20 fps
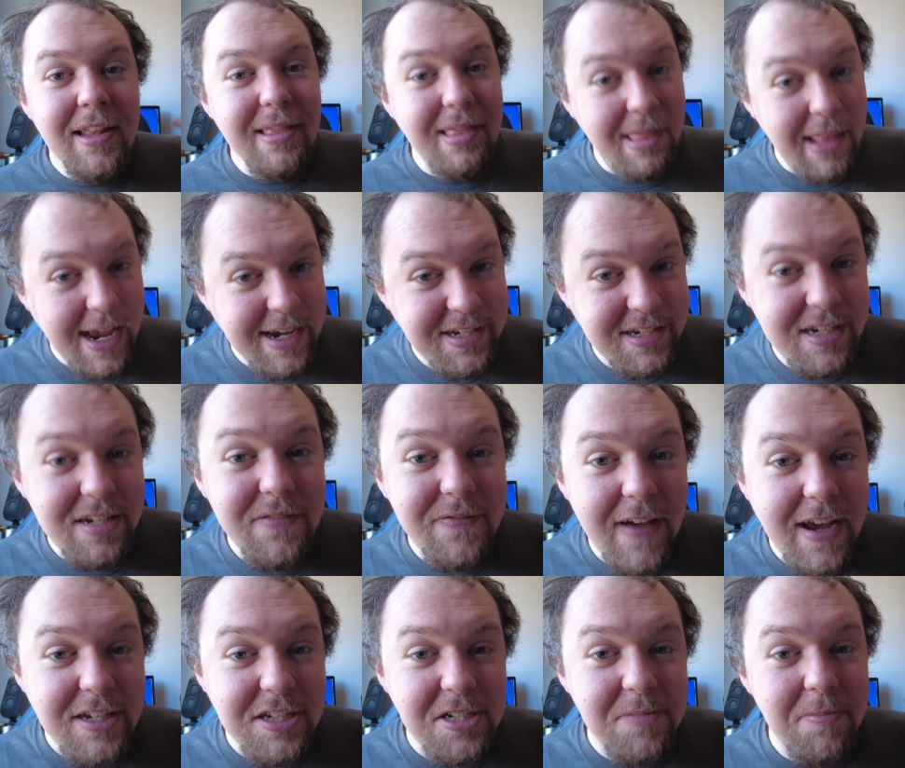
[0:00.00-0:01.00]
less
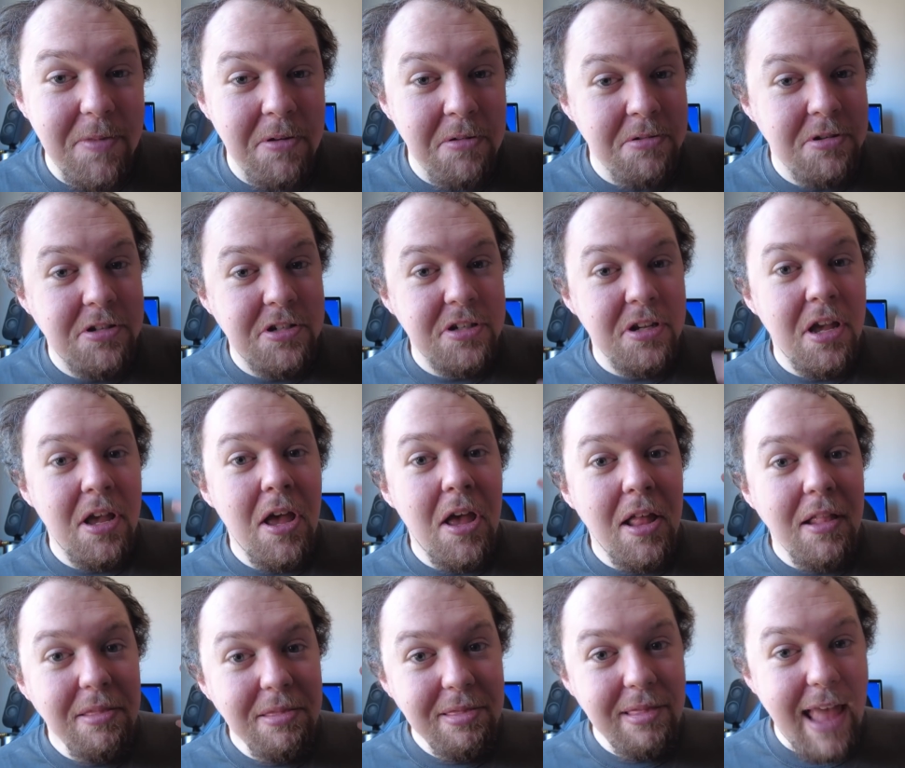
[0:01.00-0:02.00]
investment,
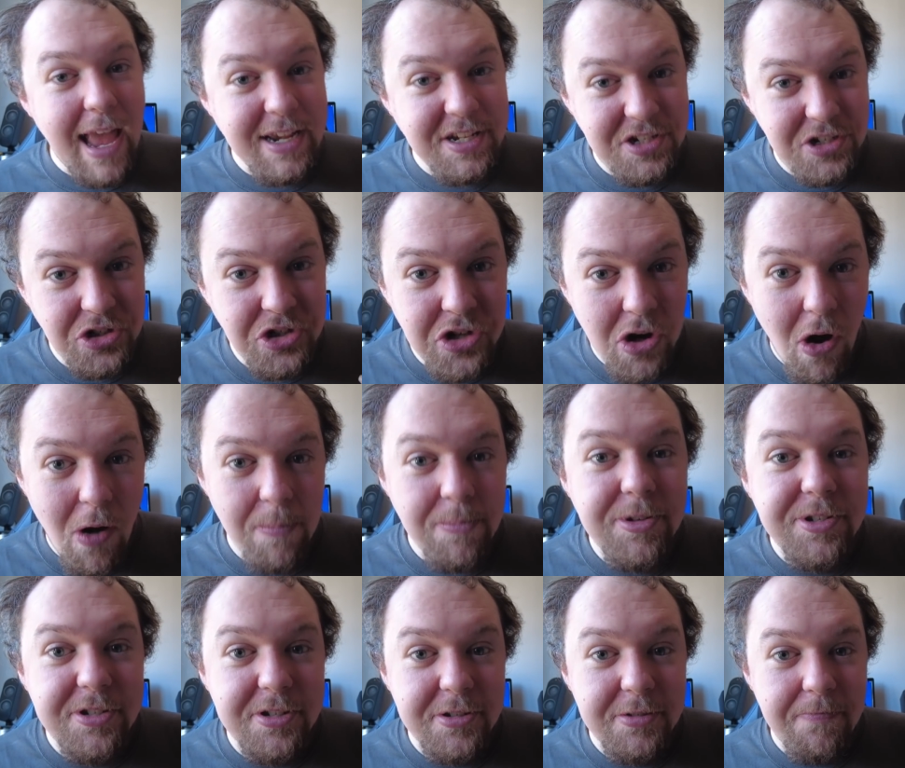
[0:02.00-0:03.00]
less
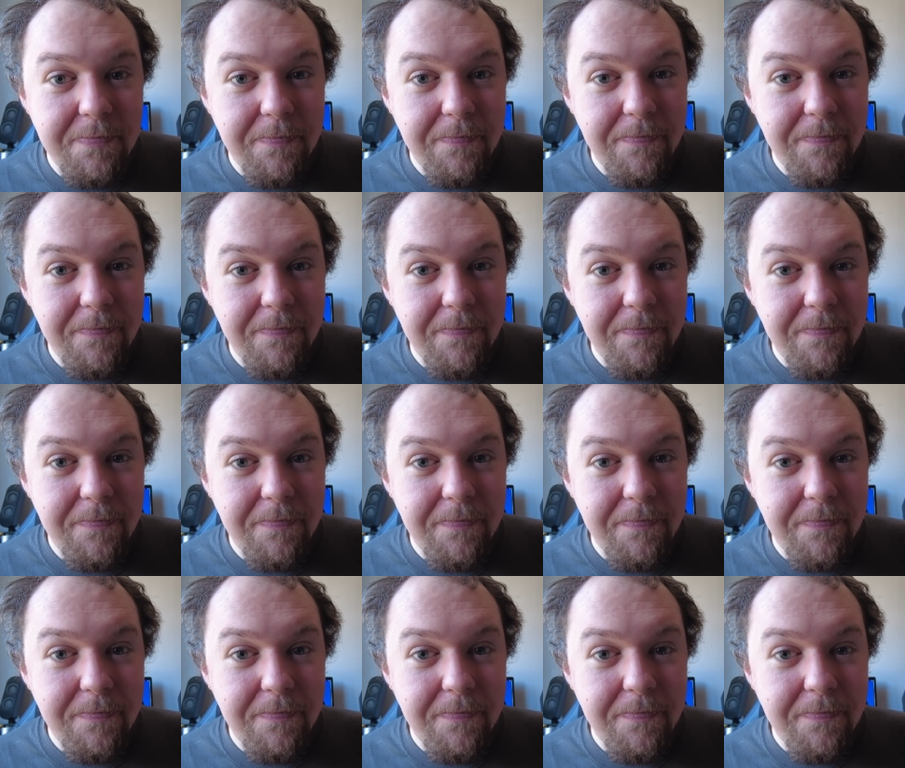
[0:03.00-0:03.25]
jobs.